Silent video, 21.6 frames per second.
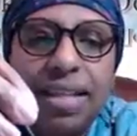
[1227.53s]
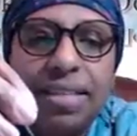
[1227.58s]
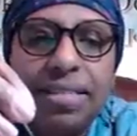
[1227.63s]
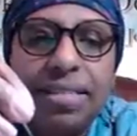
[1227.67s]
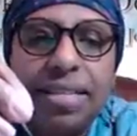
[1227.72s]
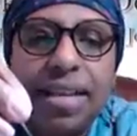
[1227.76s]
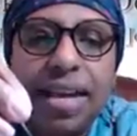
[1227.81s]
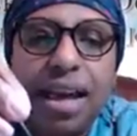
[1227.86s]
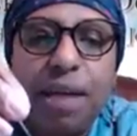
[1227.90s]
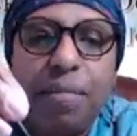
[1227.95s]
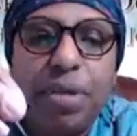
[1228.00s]

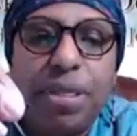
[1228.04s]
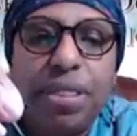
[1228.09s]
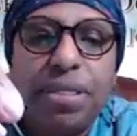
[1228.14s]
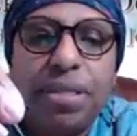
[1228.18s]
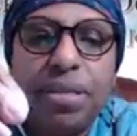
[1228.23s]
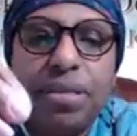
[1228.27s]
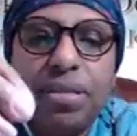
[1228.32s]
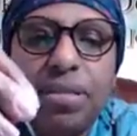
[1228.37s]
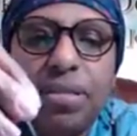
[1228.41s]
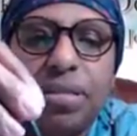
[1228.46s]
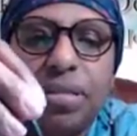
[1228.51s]
the
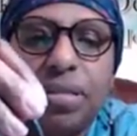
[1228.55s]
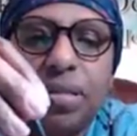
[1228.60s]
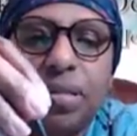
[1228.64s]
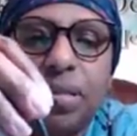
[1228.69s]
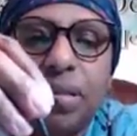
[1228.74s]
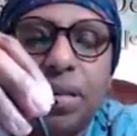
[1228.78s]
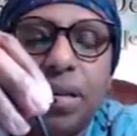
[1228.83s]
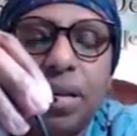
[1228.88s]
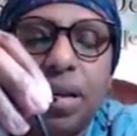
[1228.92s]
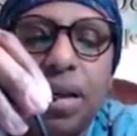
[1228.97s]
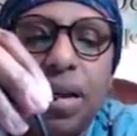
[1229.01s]
amethyst.
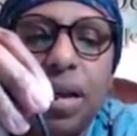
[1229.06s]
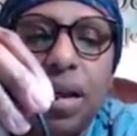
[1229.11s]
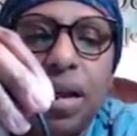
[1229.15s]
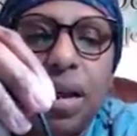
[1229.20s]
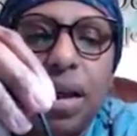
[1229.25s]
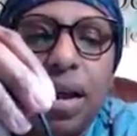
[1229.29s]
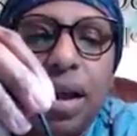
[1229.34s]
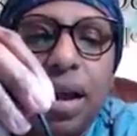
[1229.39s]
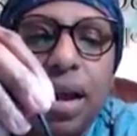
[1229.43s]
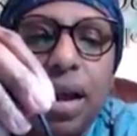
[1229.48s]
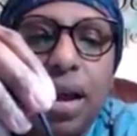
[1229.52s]

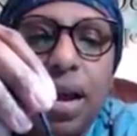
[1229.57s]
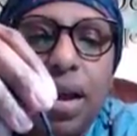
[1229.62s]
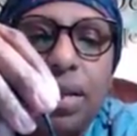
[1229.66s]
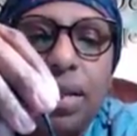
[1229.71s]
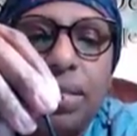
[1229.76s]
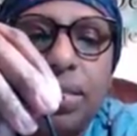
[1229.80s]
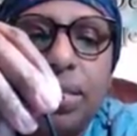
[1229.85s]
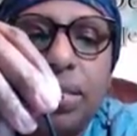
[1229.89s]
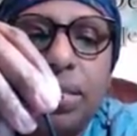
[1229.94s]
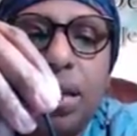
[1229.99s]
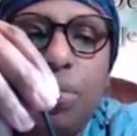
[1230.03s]

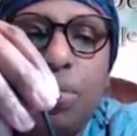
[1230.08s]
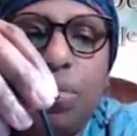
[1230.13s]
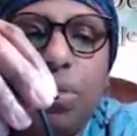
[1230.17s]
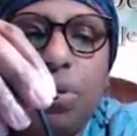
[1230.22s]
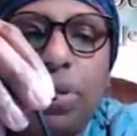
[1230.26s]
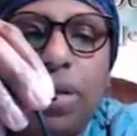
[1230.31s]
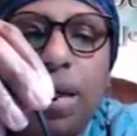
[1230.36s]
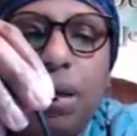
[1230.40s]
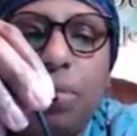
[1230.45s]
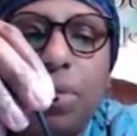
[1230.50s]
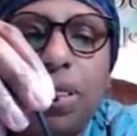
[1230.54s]
It's a
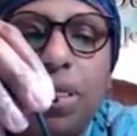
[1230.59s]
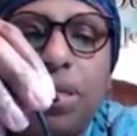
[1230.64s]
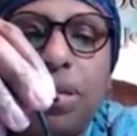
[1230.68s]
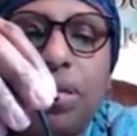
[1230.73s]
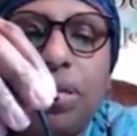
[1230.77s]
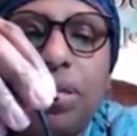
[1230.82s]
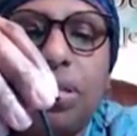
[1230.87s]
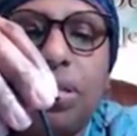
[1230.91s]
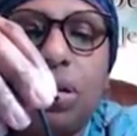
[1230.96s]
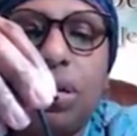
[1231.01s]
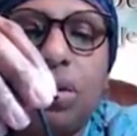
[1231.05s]
tumbled
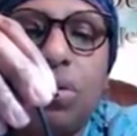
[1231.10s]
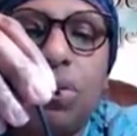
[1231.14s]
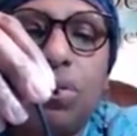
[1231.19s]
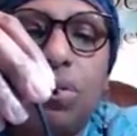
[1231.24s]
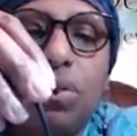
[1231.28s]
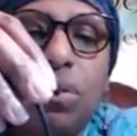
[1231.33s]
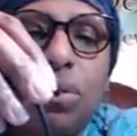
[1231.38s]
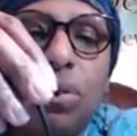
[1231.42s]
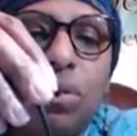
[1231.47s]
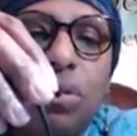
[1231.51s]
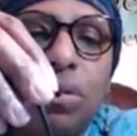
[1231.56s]
amethyst
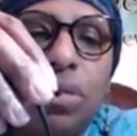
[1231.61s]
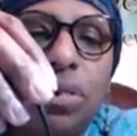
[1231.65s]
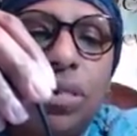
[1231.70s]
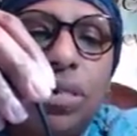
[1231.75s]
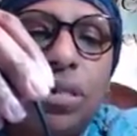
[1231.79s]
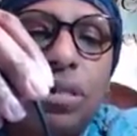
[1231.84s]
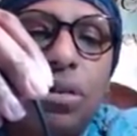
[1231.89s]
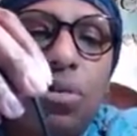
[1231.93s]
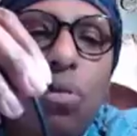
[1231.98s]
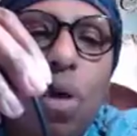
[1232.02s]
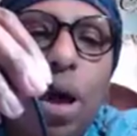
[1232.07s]
stone,
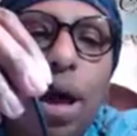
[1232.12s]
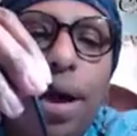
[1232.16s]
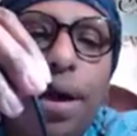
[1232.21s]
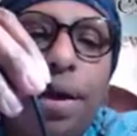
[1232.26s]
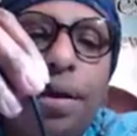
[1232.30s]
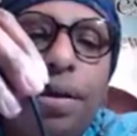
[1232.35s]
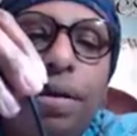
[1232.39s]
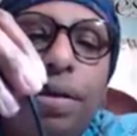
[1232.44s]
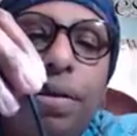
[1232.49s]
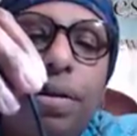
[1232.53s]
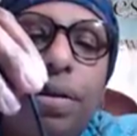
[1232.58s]
steel
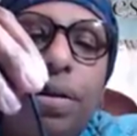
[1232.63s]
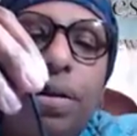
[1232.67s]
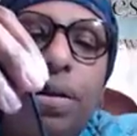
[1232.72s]
wire.